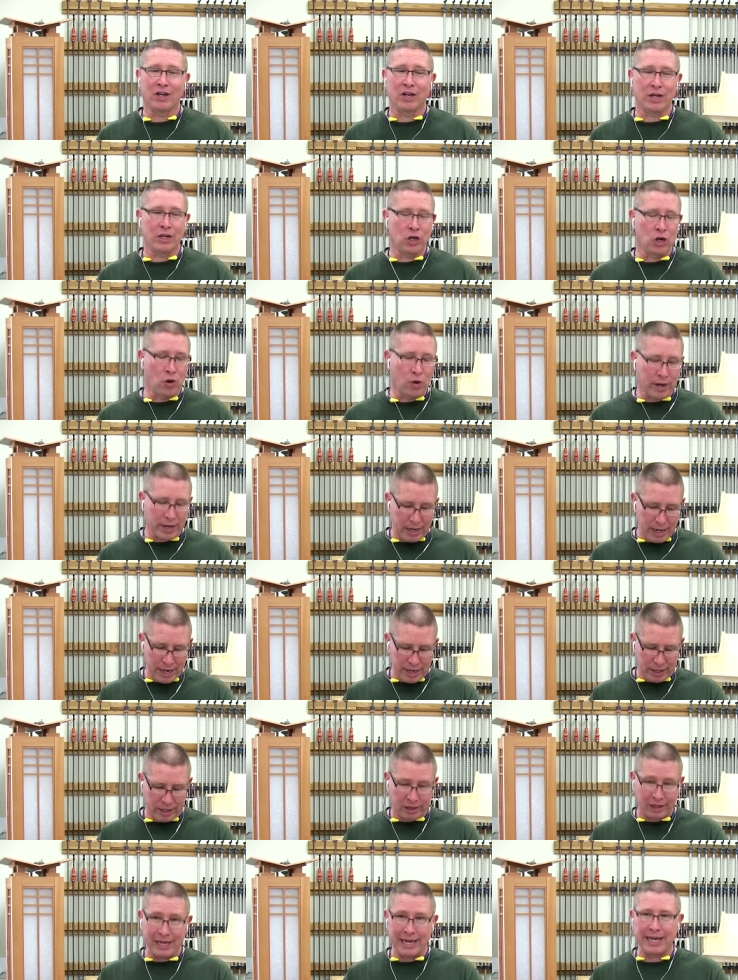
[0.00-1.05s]
You know, and
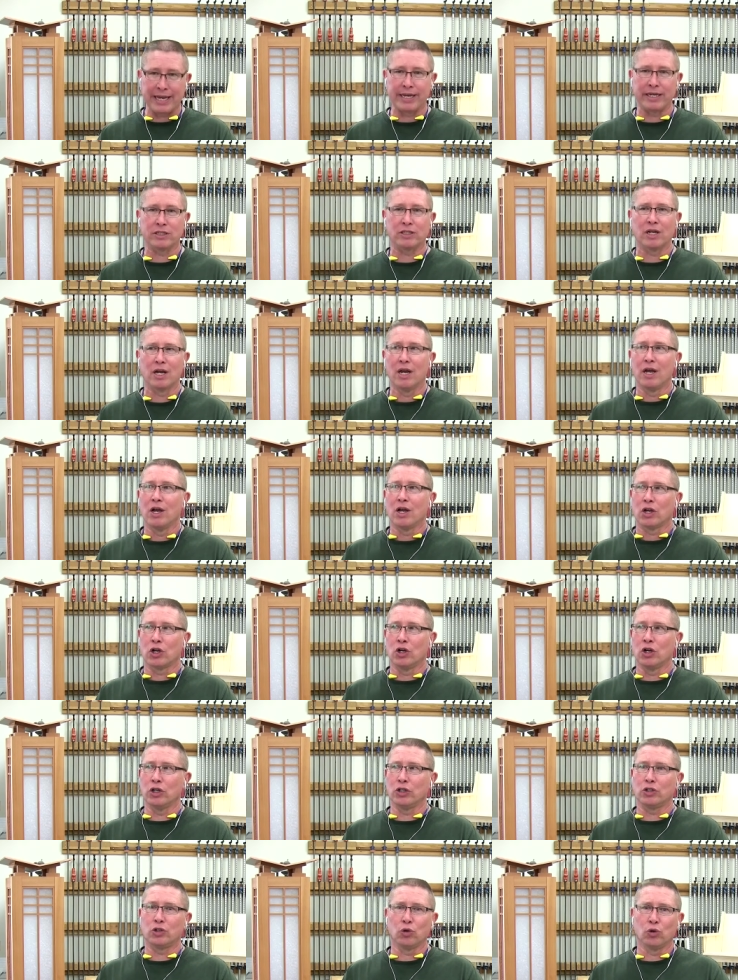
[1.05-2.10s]
the thing is,
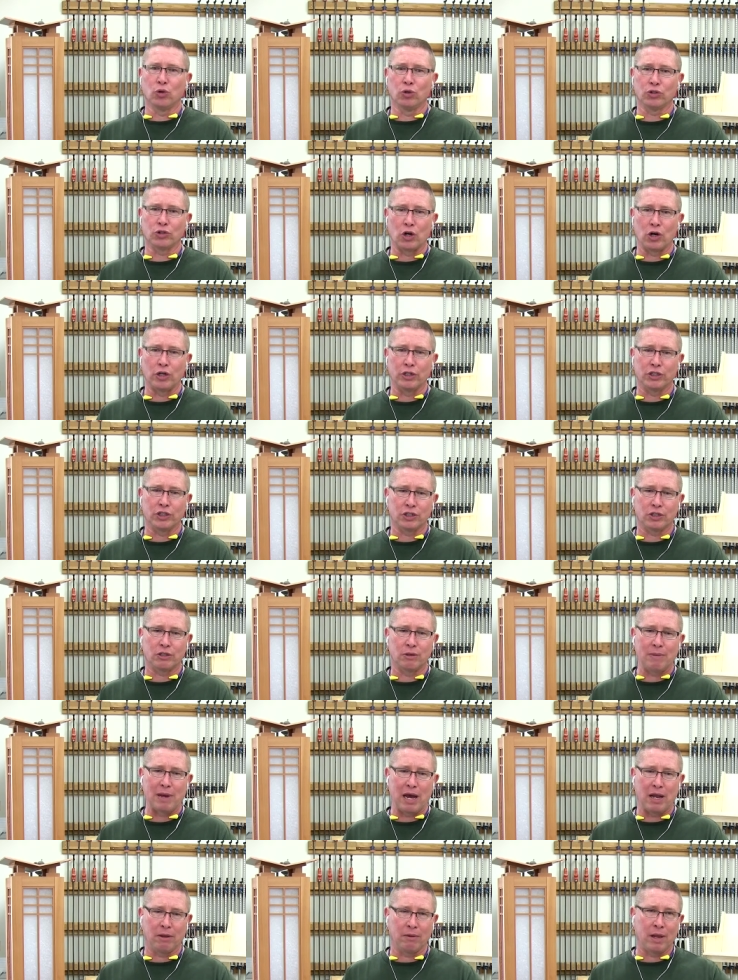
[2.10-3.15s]
good tools aren't just
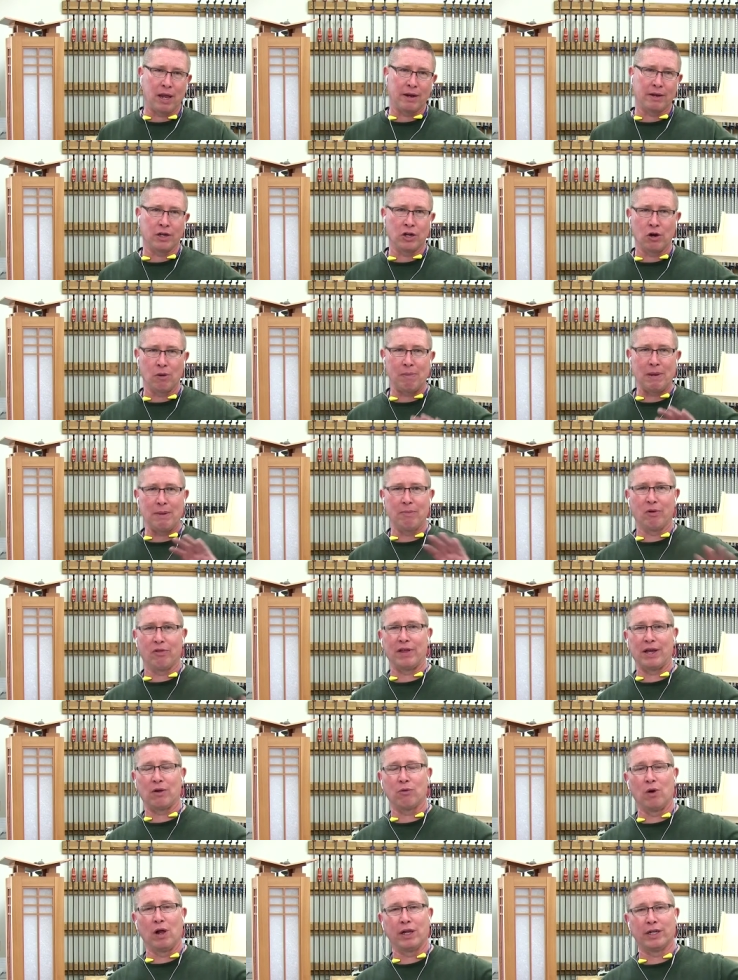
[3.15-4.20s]
about, lot, you know, people
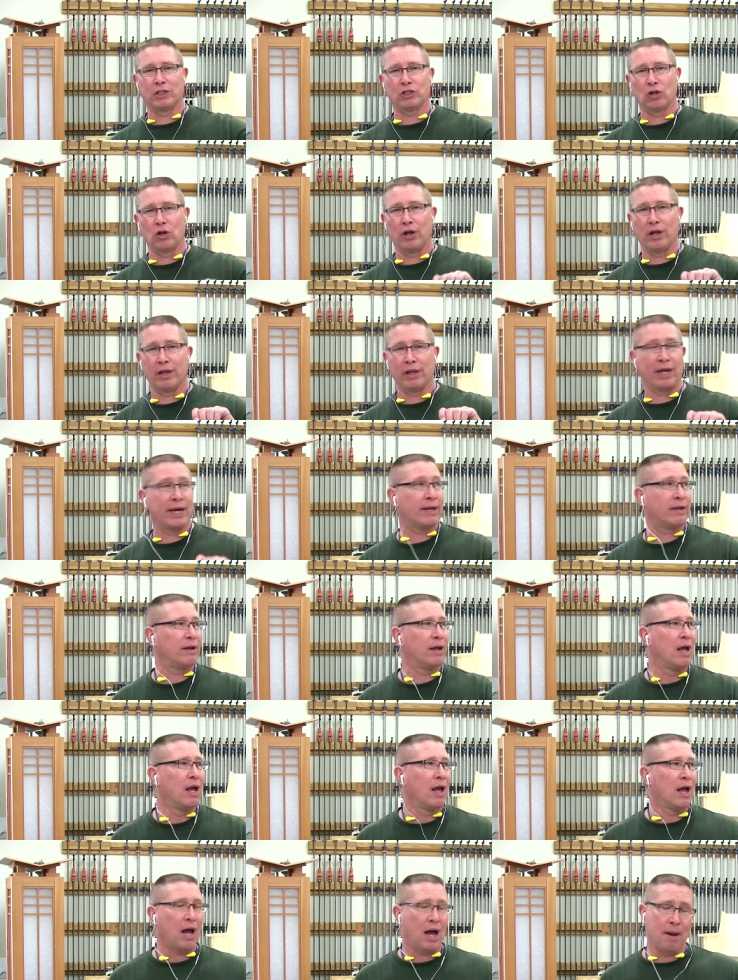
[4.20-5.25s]
think, well, it's uh, like,
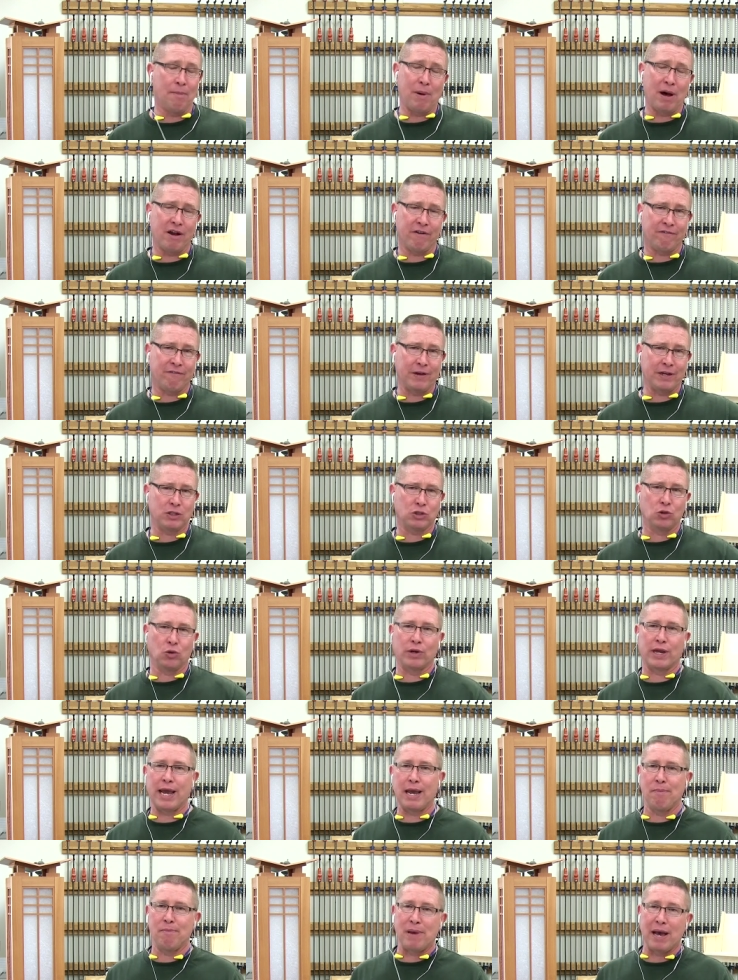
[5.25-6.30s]
I bought a Festool
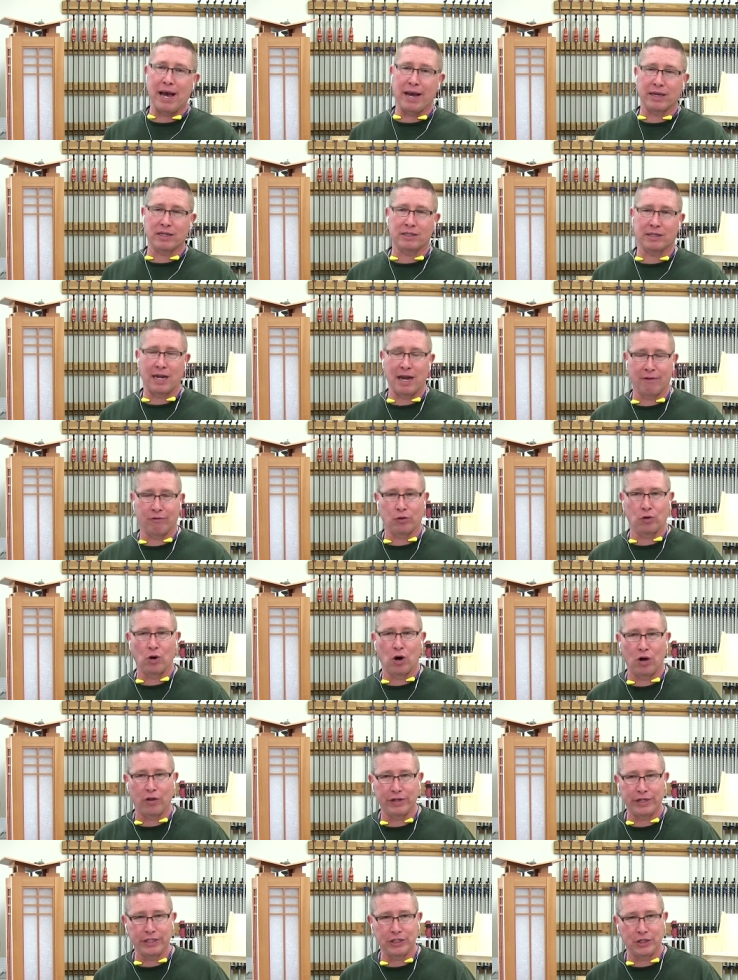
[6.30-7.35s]
Kapex after
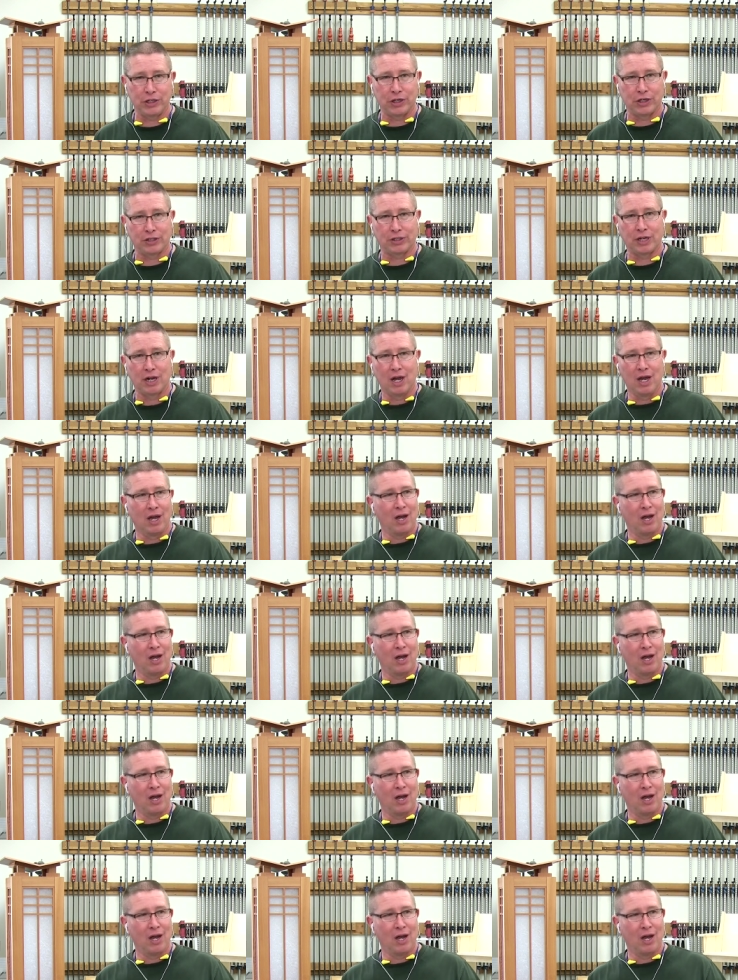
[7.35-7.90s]
all these years.